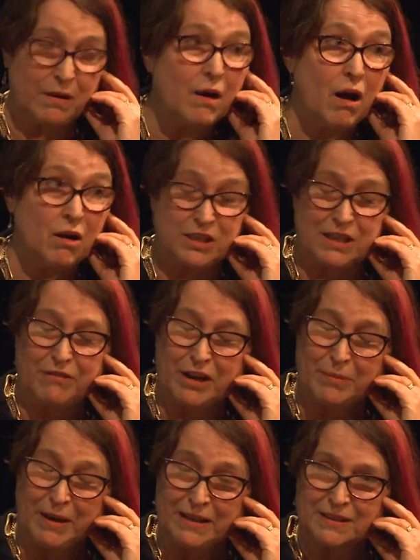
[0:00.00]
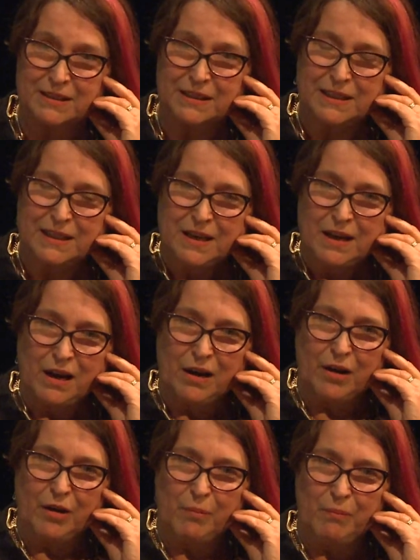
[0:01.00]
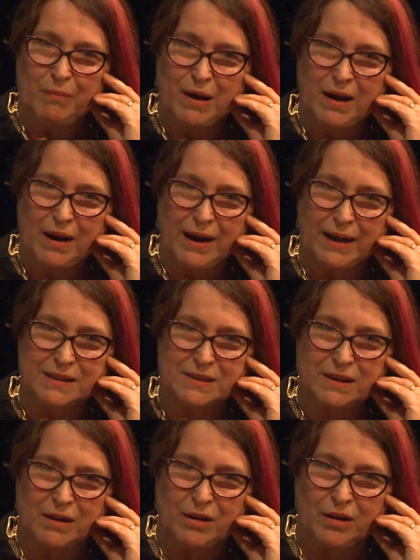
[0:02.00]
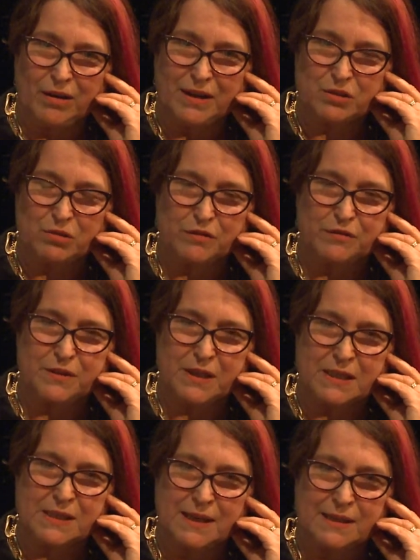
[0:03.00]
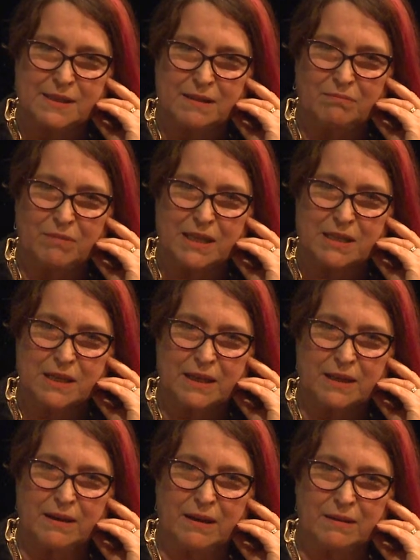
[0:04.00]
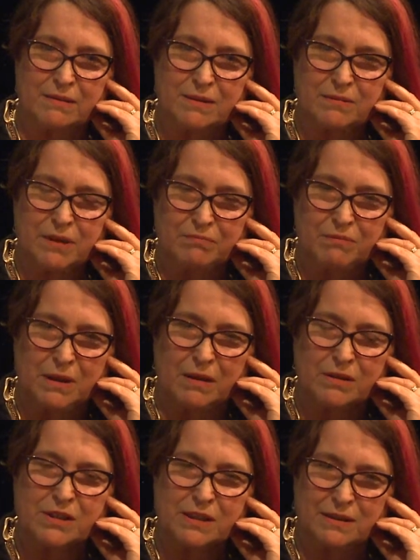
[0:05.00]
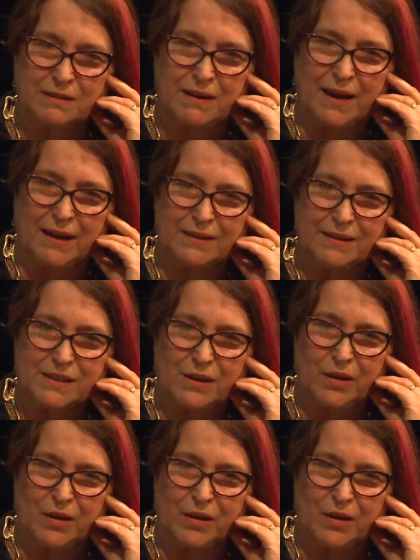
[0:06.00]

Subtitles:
heartily recommend. And it sort of is set in Italy and London, and